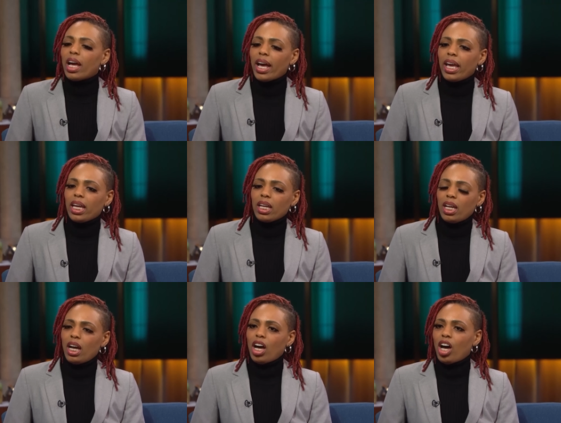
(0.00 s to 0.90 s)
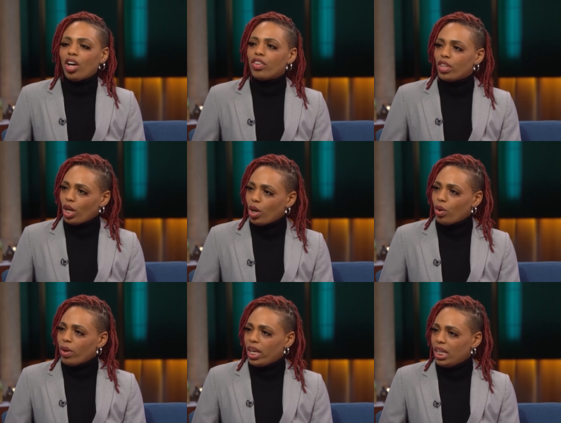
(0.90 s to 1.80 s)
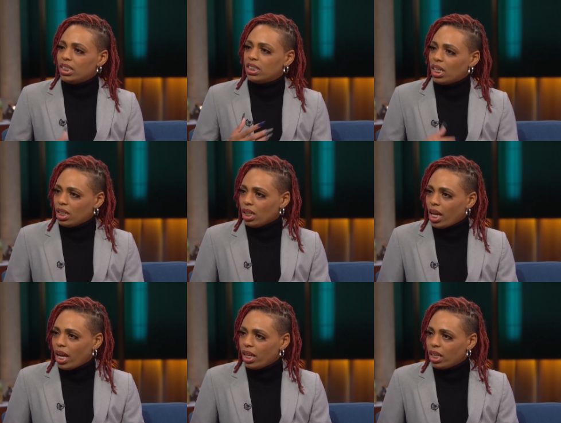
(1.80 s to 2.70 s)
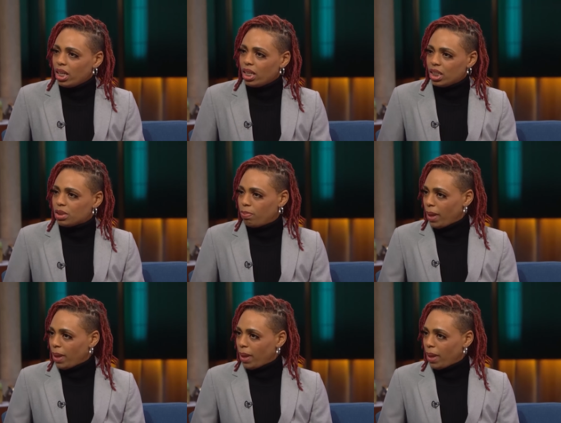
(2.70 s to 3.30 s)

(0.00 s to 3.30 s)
like although he's done a lot in his